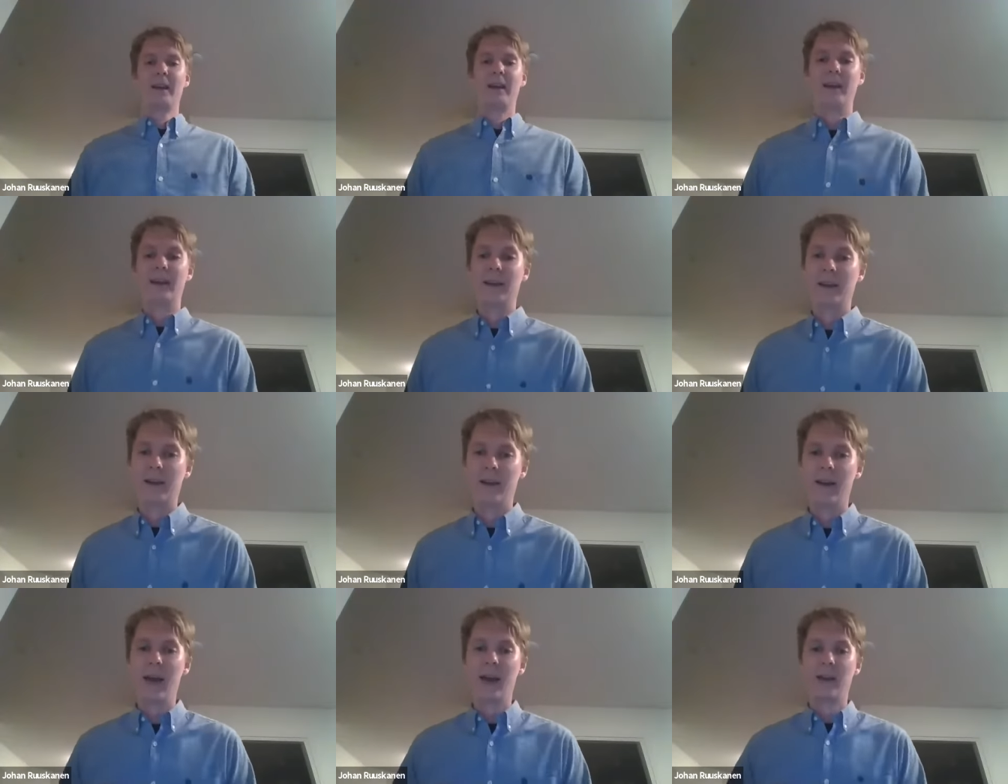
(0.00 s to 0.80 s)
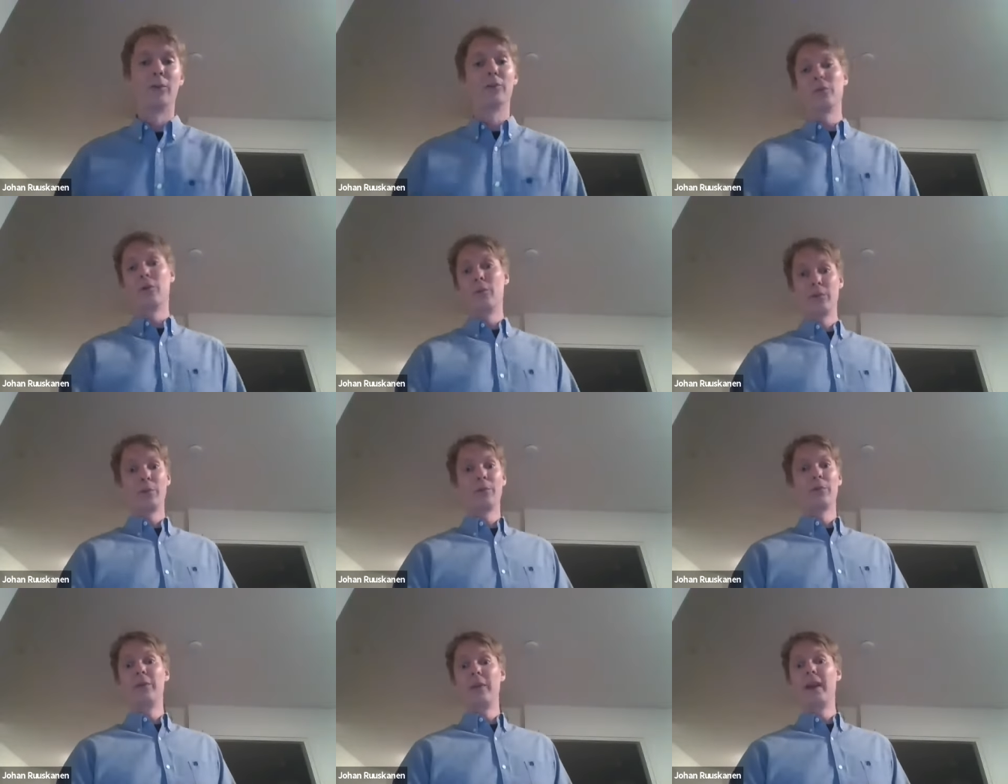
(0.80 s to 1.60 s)
And also
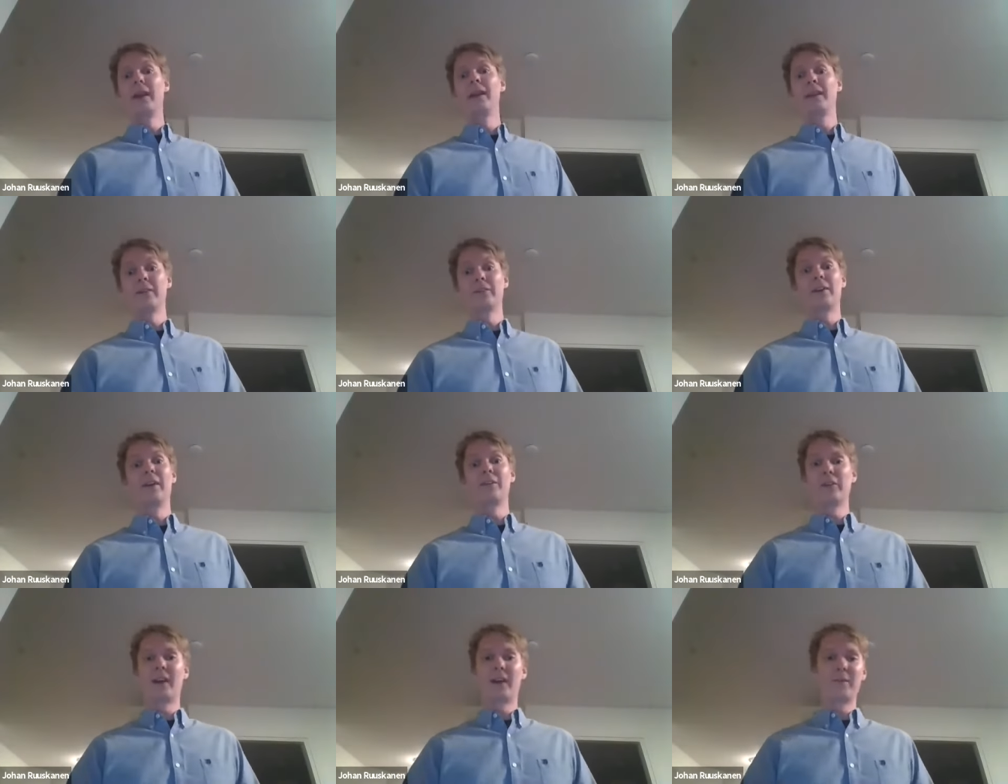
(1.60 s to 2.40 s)
some delay cancellation.